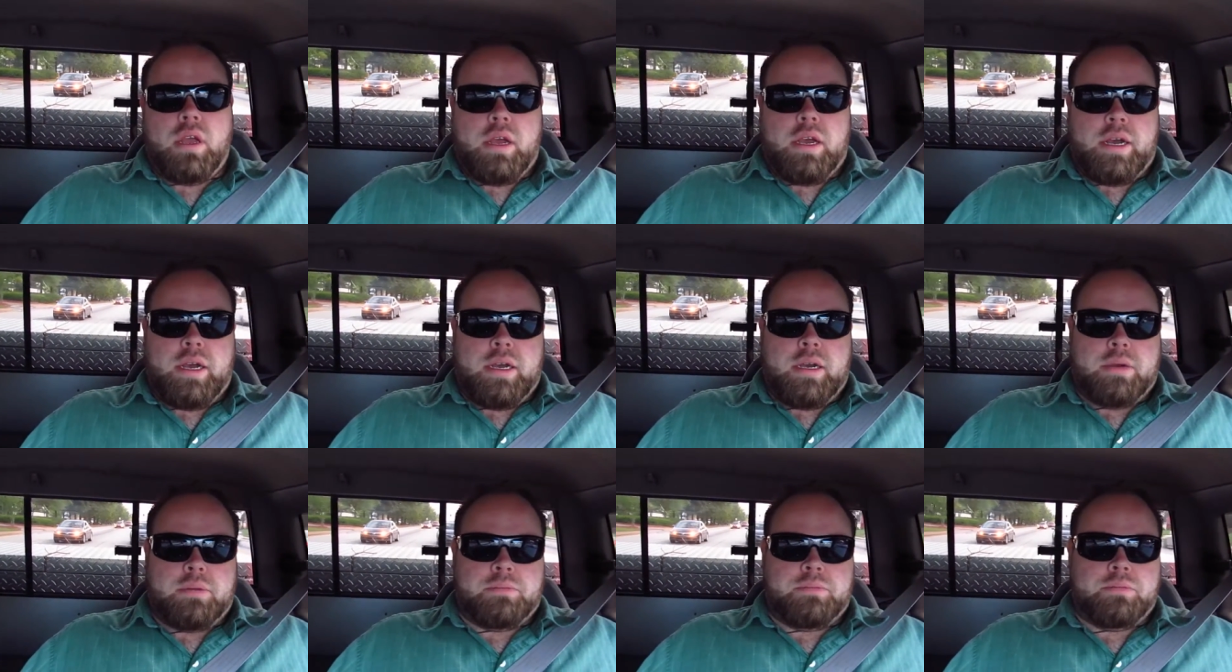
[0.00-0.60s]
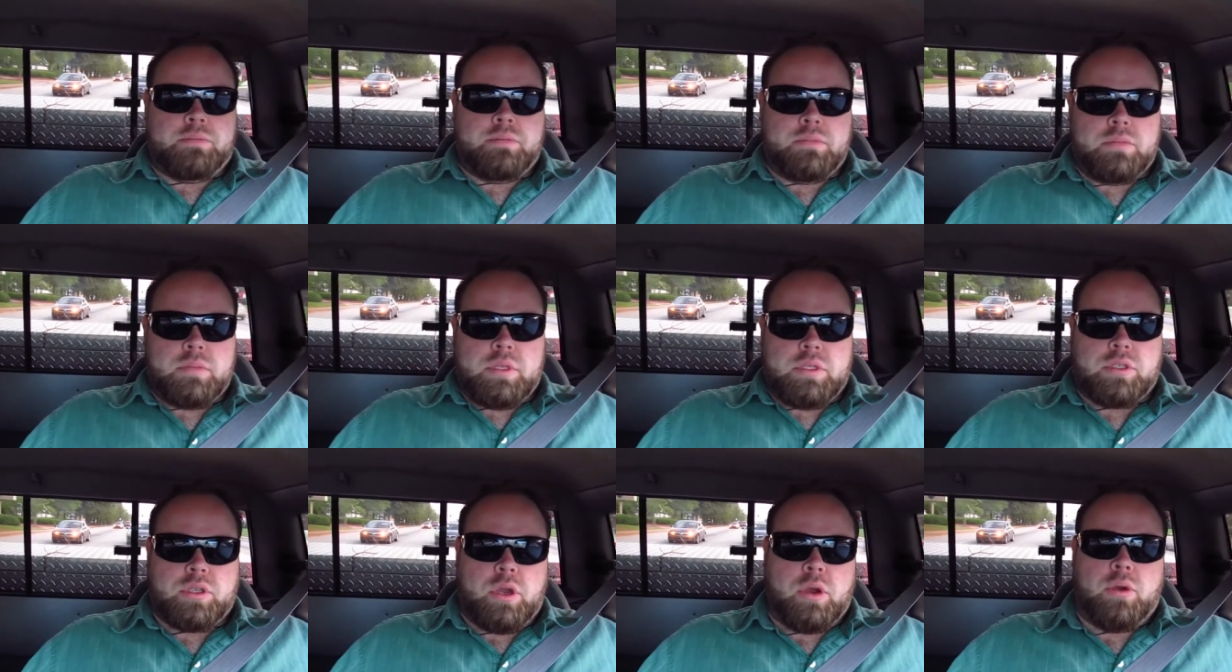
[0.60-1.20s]
Um,
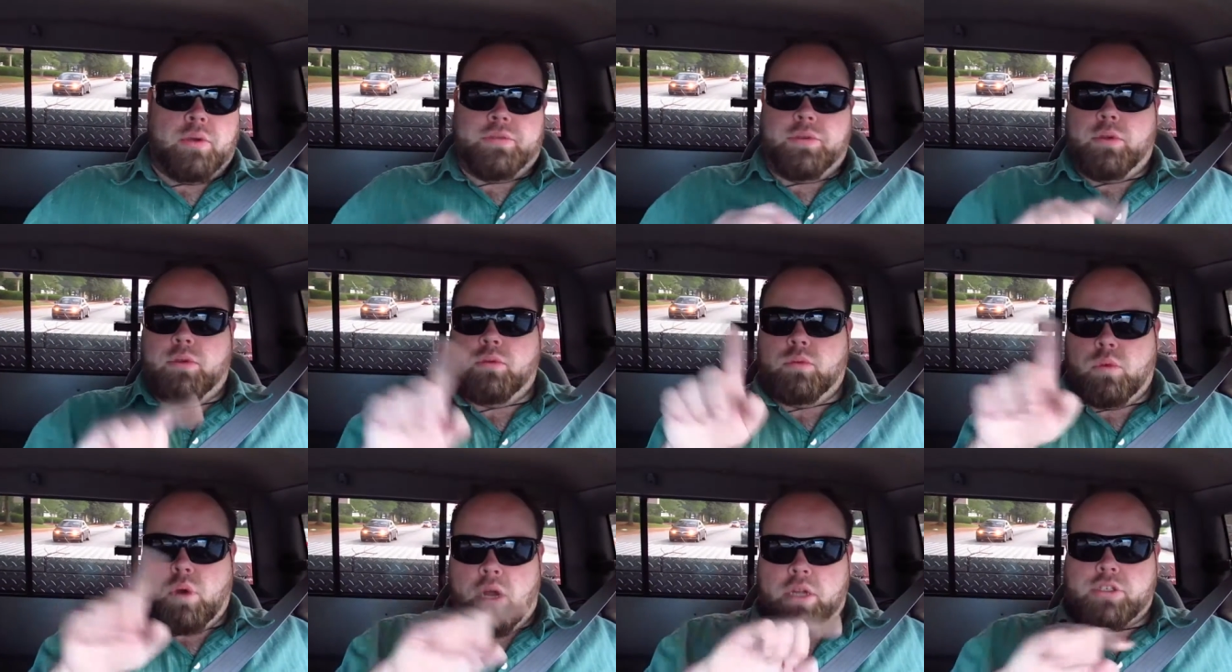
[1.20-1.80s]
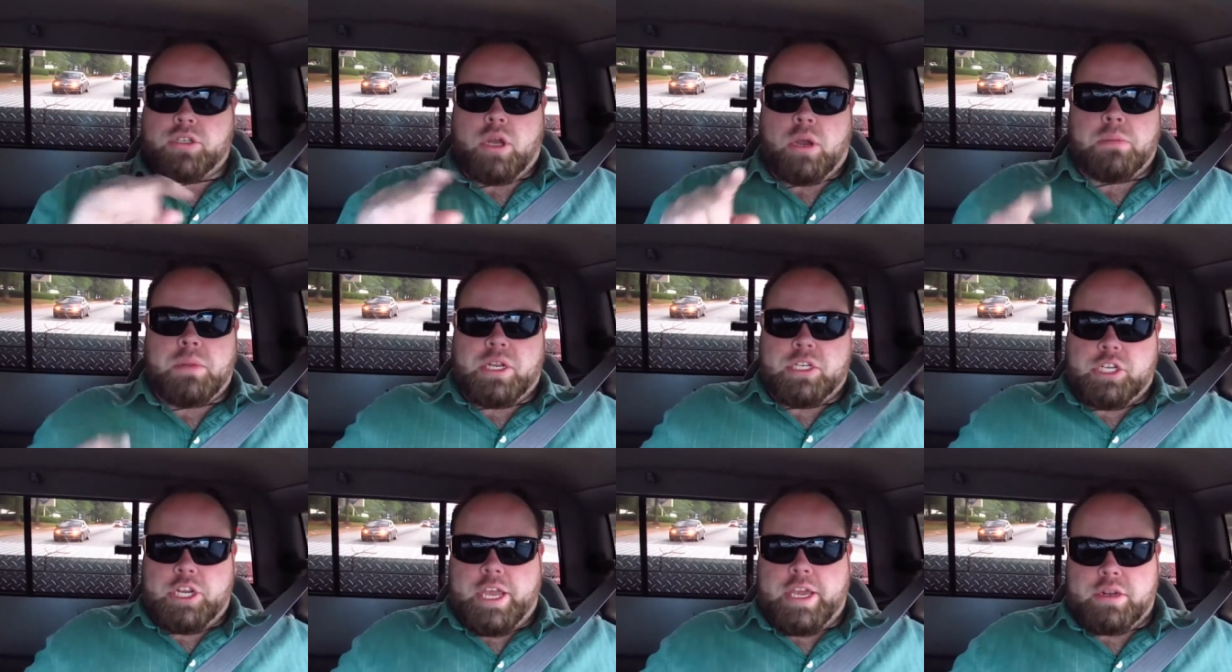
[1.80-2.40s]
so if you watch all
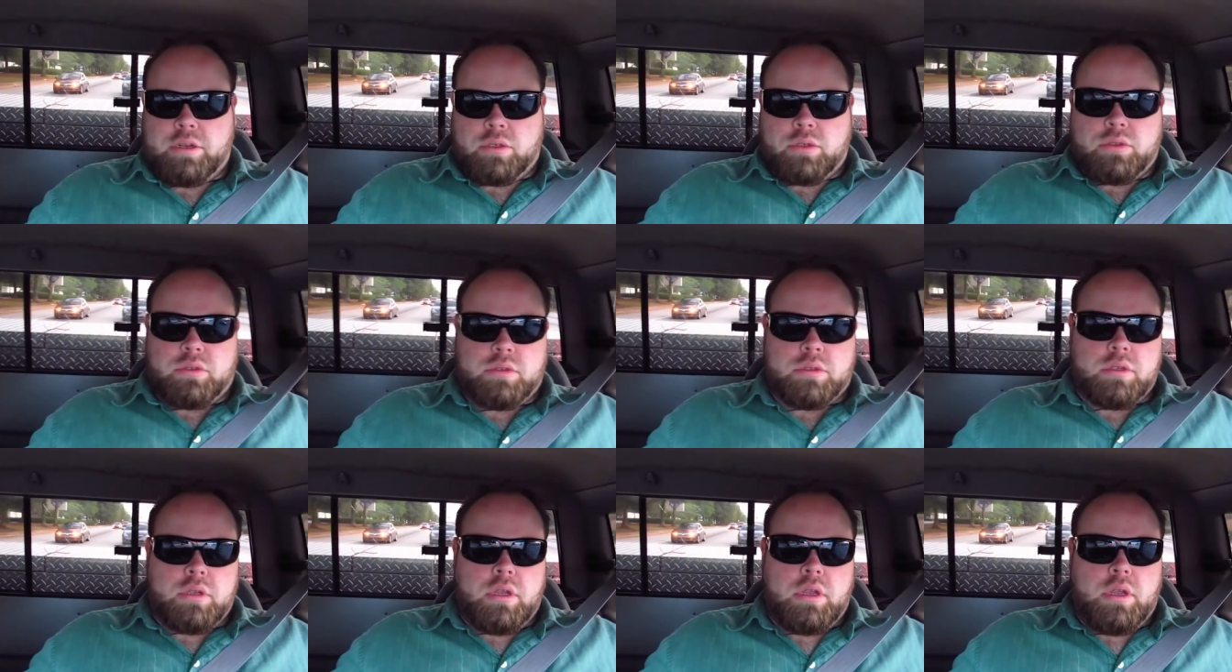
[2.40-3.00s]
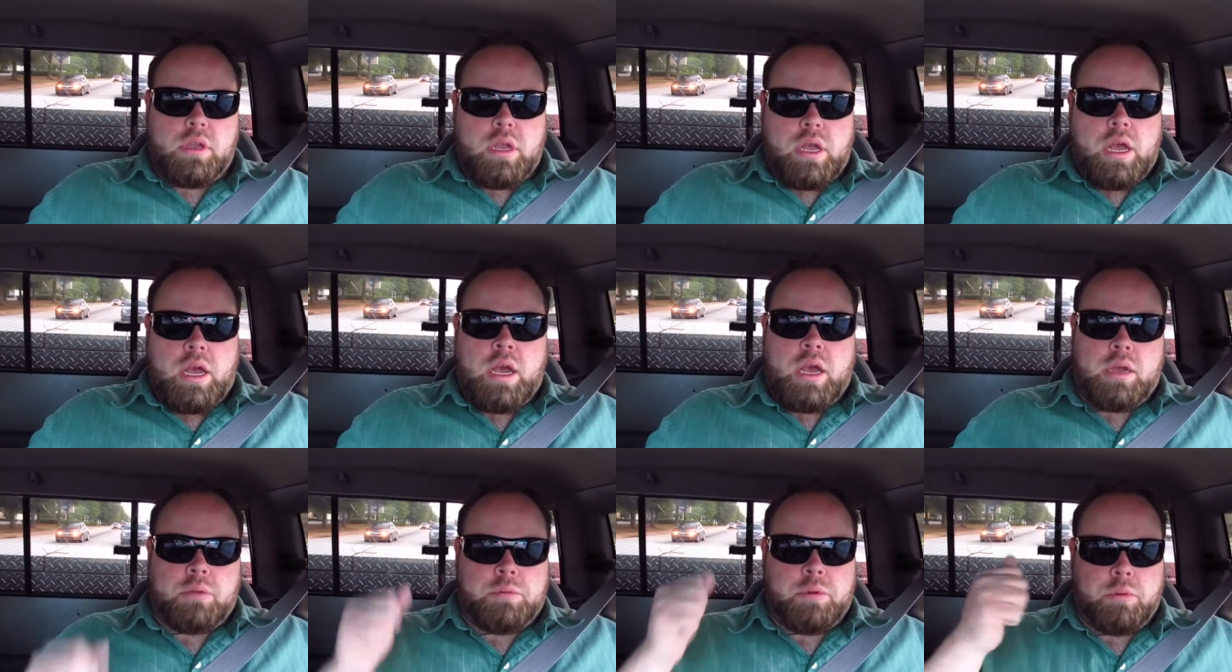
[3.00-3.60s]
my channels,
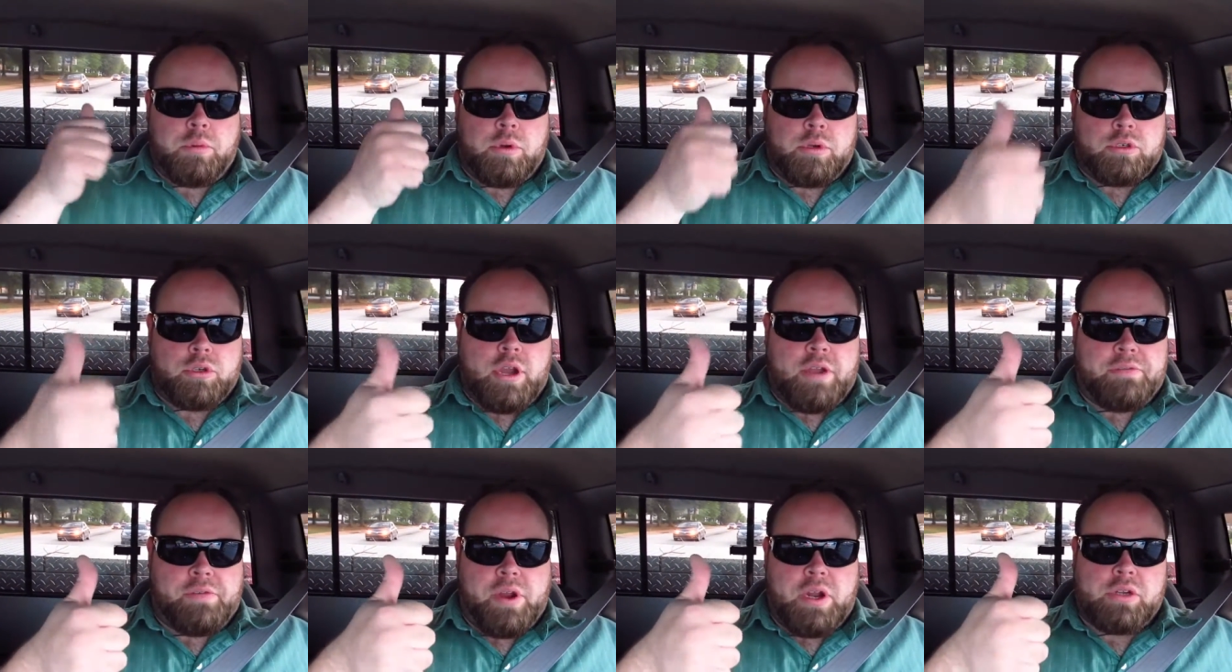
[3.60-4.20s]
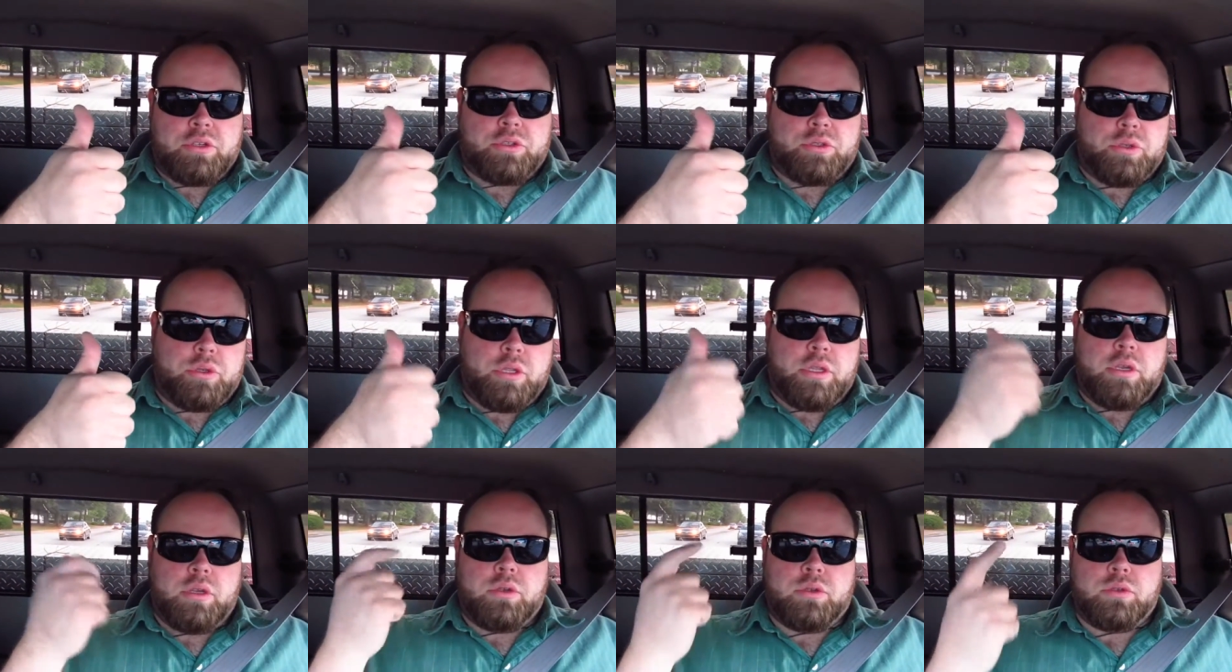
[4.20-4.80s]
uh, remember Trifire
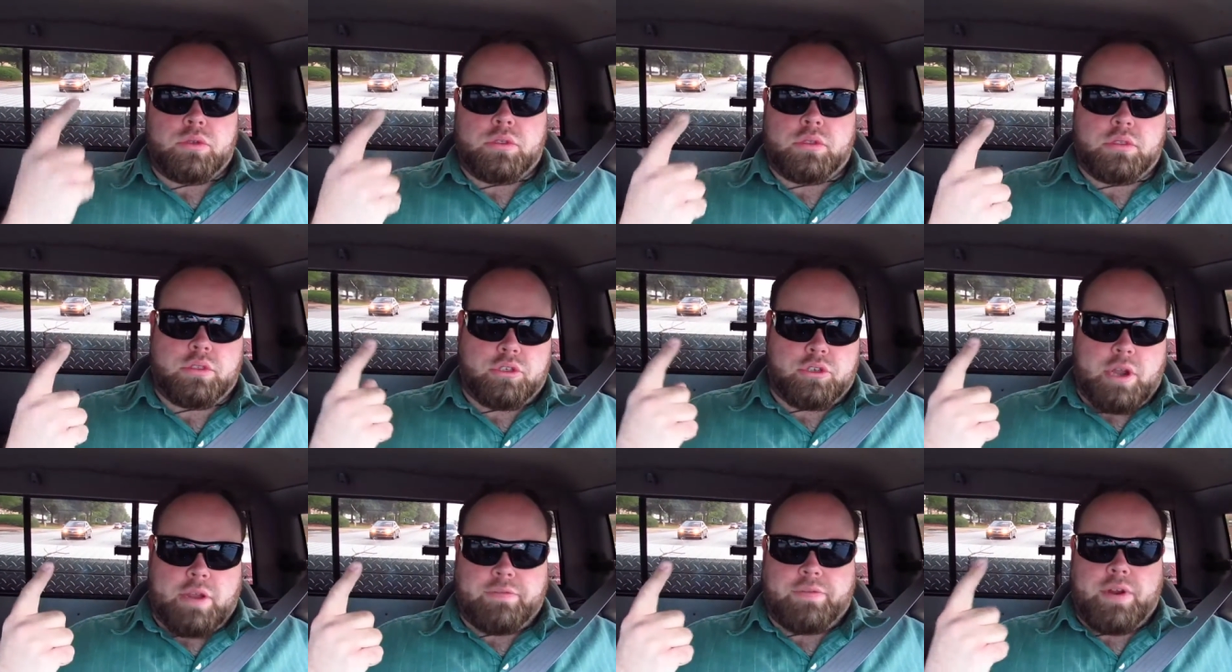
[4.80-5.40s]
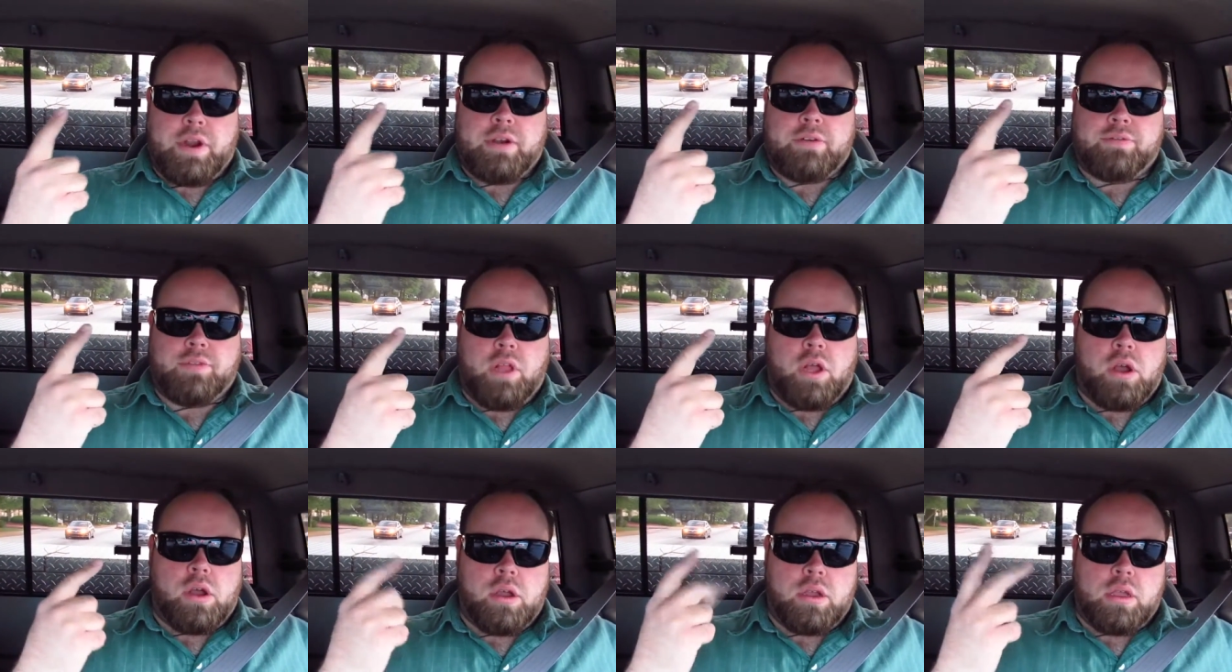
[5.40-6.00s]
Studios, the Trifire
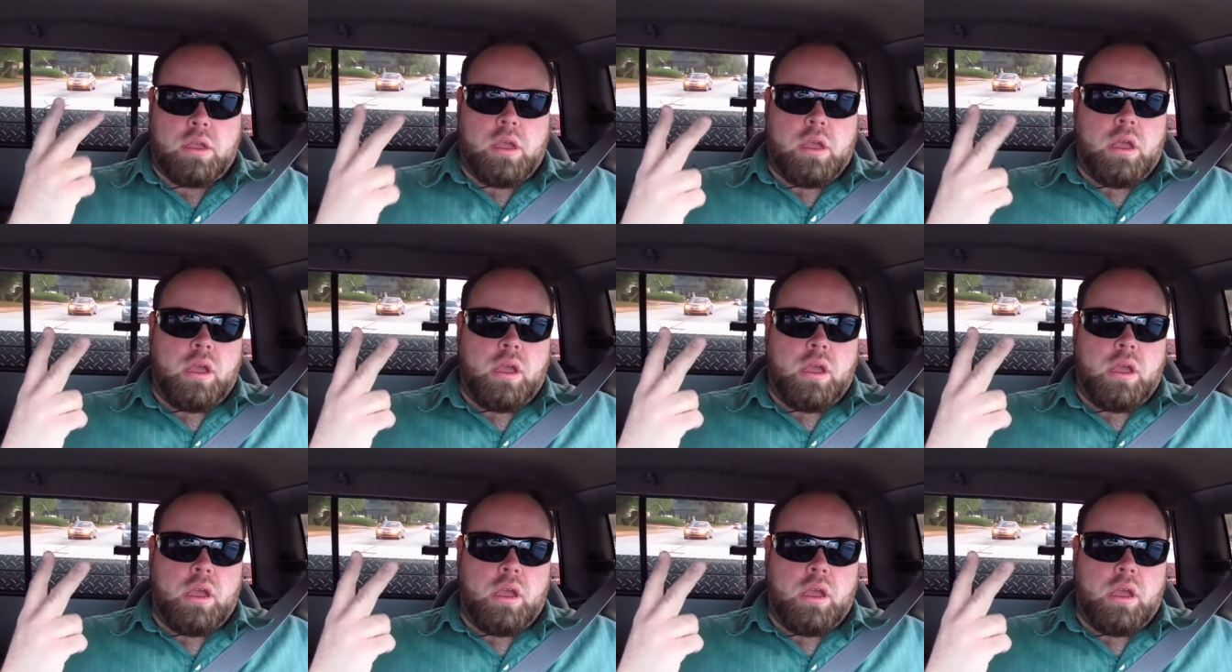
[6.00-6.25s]
Vlog,